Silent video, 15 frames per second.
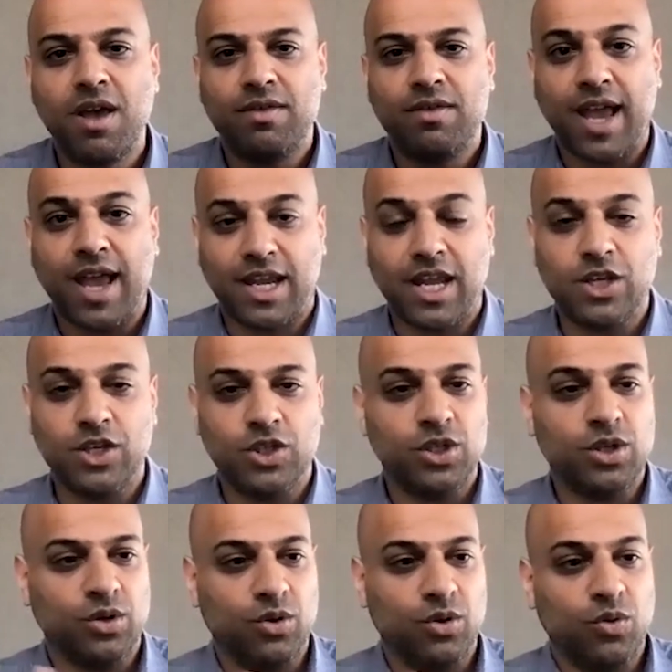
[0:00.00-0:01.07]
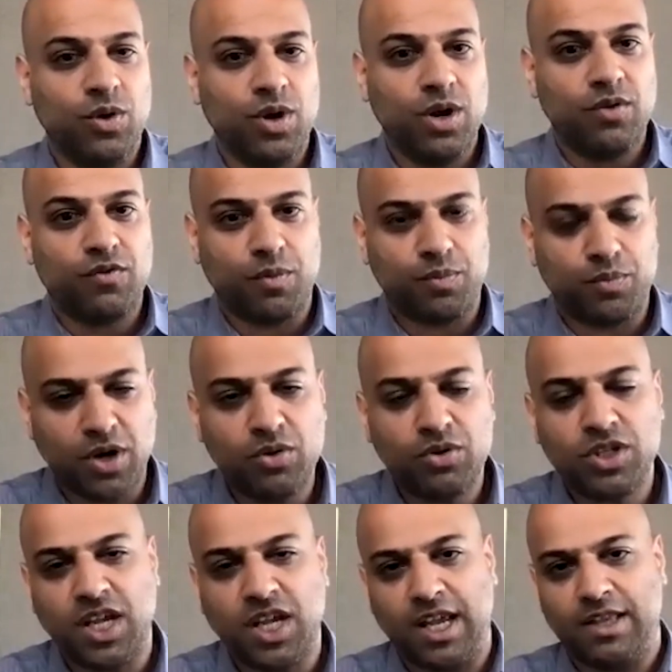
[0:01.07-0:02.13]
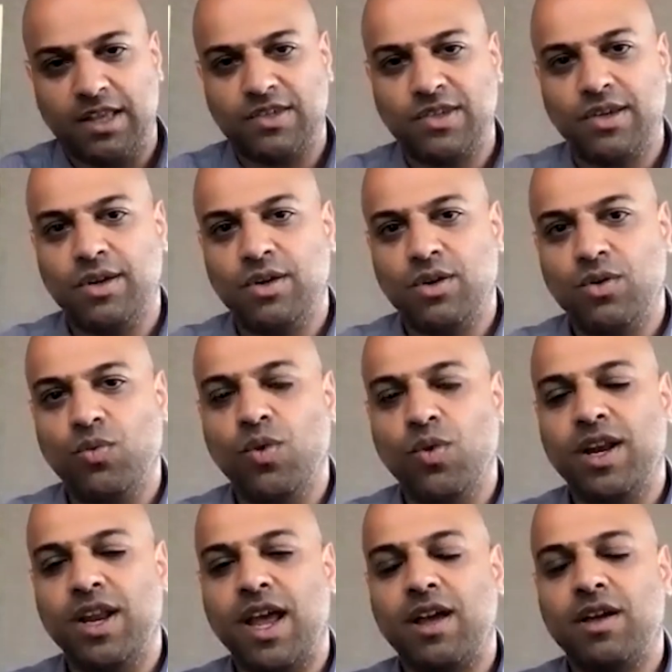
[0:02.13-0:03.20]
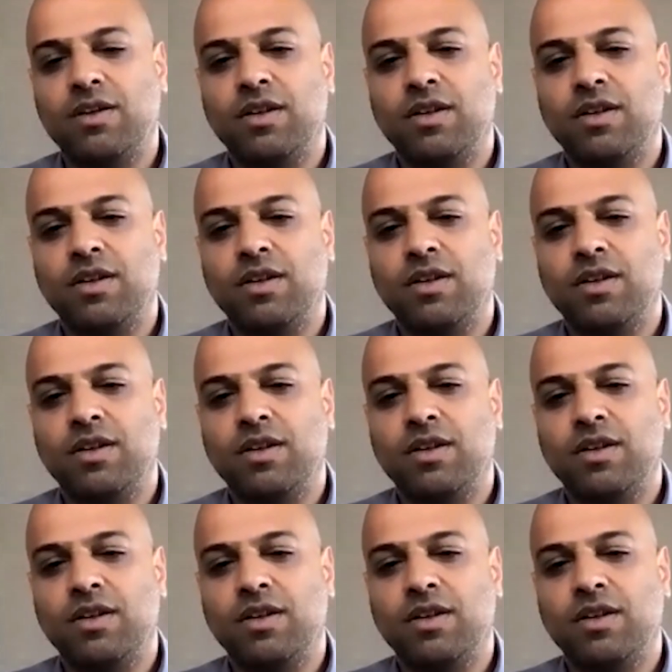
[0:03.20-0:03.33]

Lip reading: that can do for proteins what